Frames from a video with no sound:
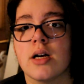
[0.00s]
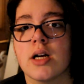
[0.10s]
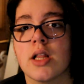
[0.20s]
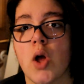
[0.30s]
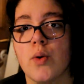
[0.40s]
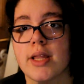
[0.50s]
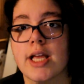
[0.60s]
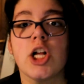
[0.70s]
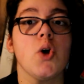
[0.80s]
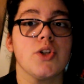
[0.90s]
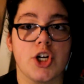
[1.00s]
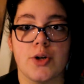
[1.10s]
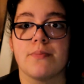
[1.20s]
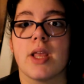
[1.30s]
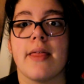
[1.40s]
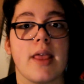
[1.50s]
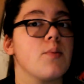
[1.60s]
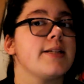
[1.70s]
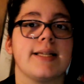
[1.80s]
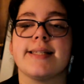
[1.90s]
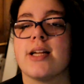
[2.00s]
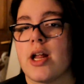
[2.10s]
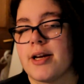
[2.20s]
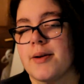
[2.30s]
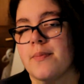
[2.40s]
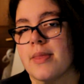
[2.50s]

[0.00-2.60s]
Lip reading: cloned her and that were testing on her.